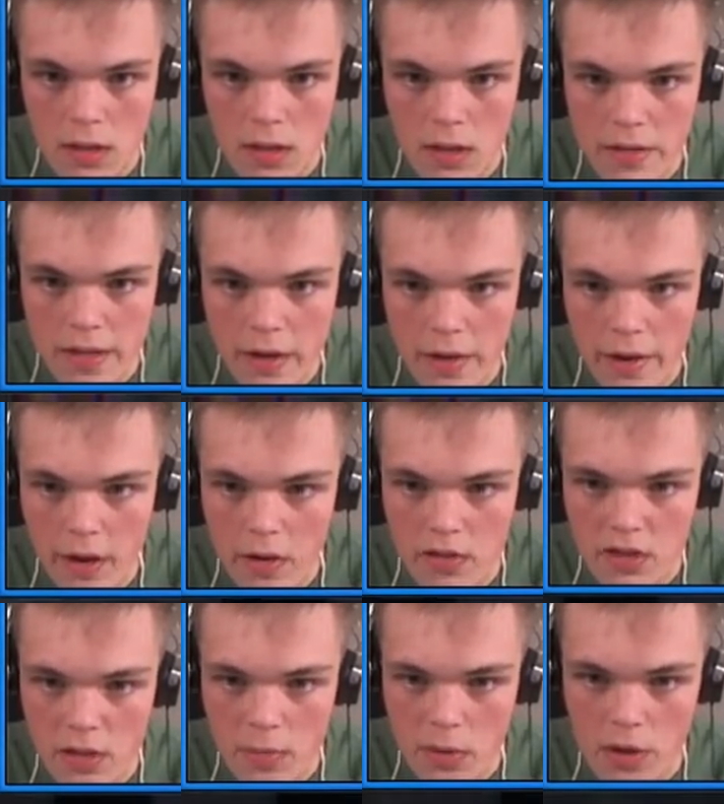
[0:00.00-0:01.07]
I don't know.
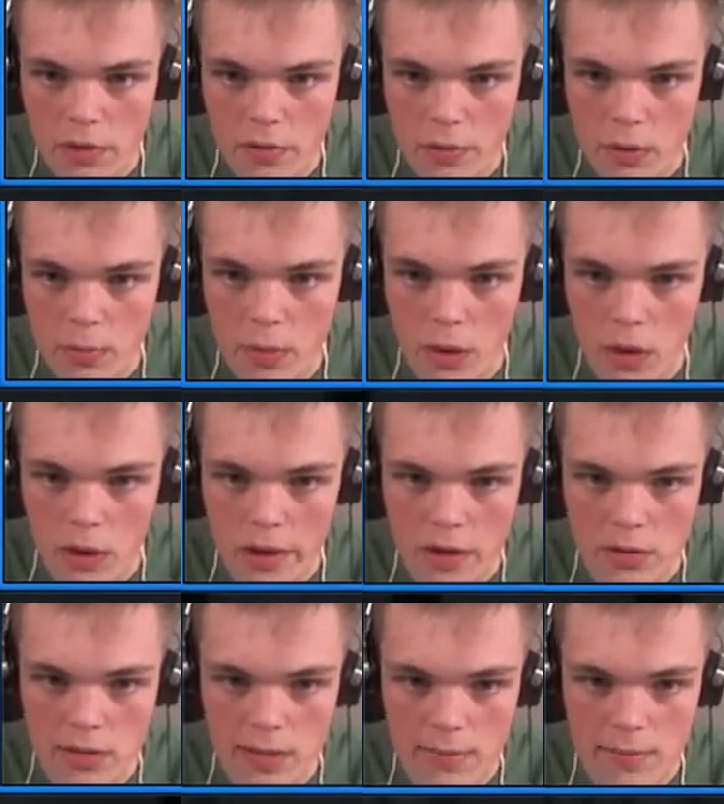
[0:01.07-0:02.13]
Somebody threw a party
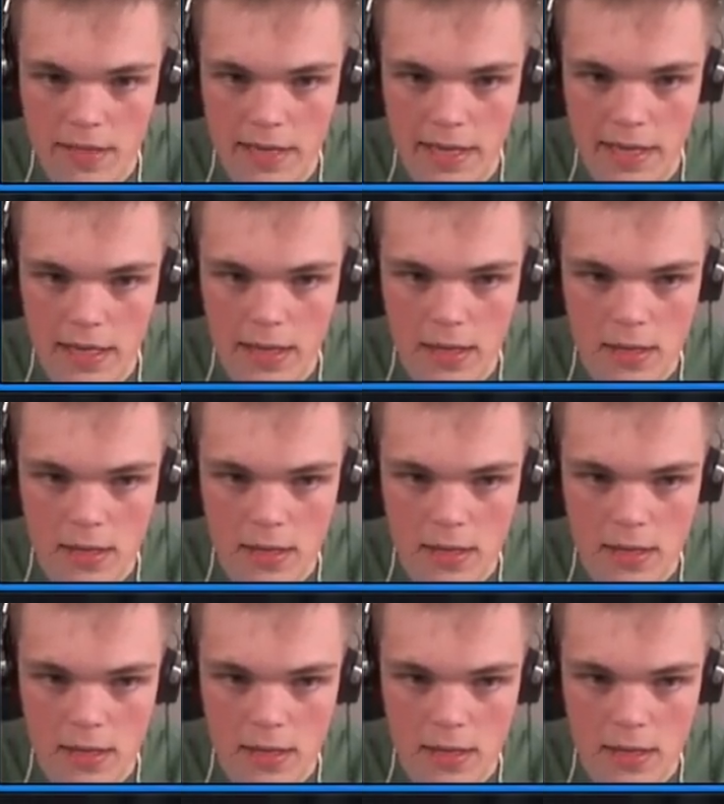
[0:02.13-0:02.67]
or something, yeah?